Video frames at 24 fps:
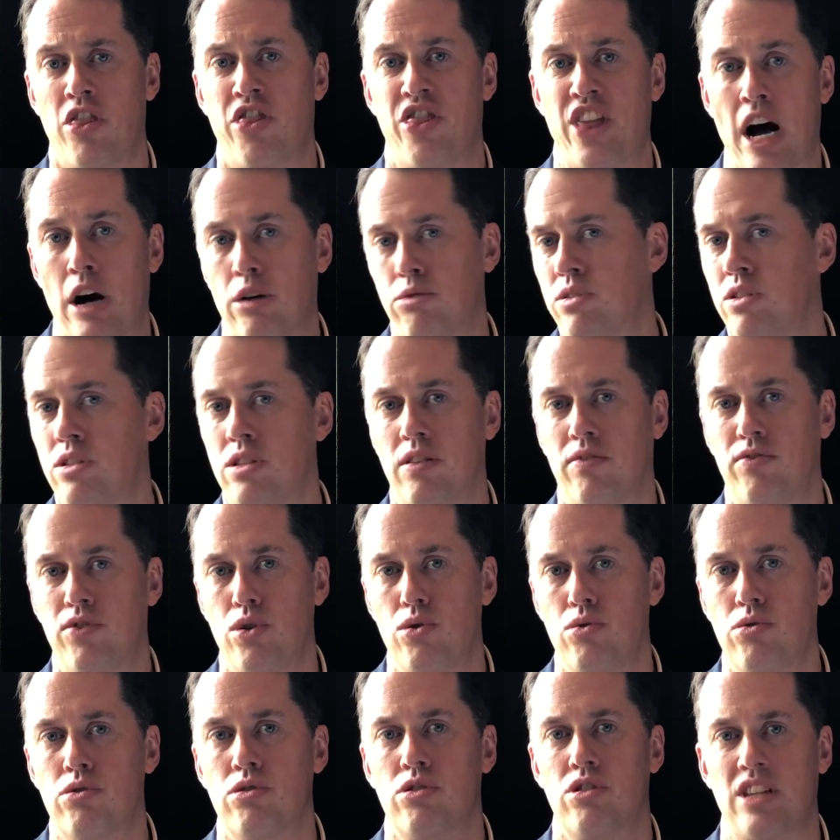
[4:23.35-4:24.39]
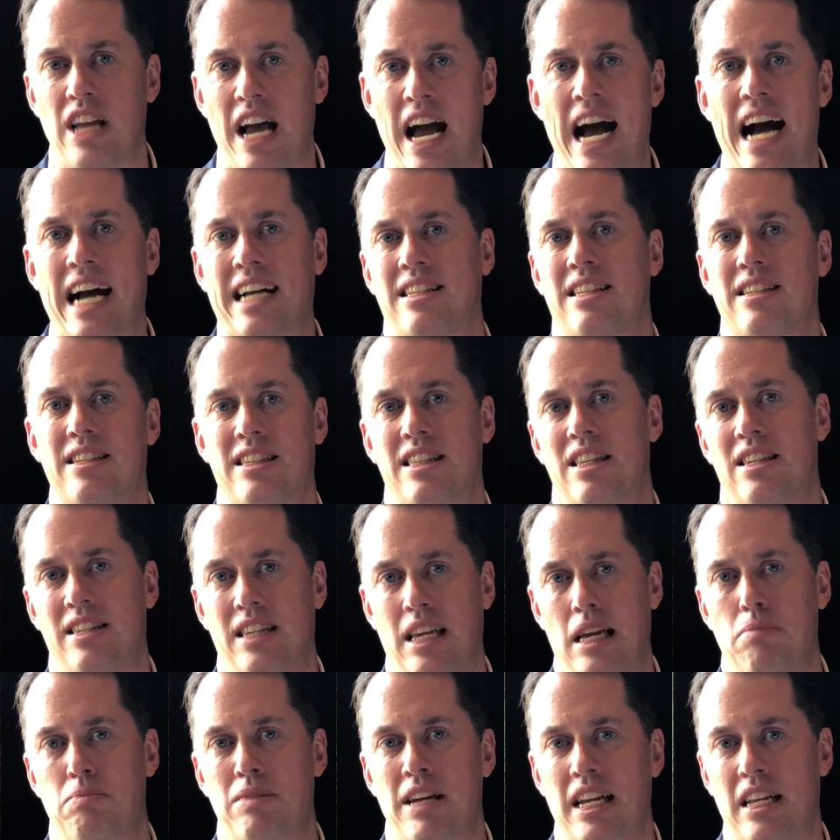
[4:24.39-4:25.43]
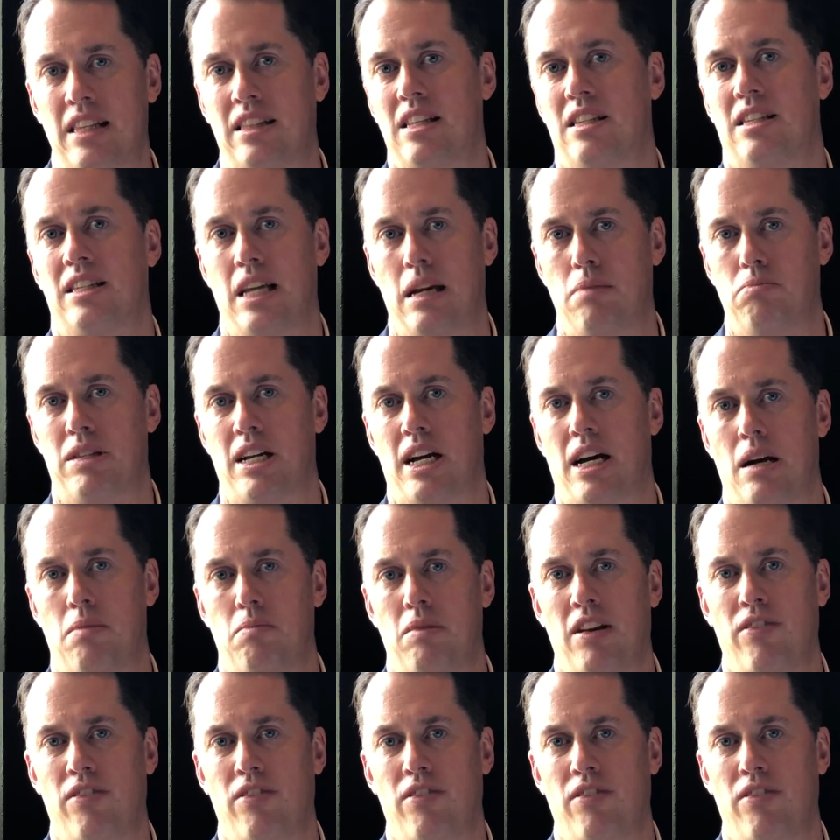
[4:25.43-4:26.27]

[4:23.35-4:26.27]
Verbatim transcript: thousands of users to access the same data at the same time.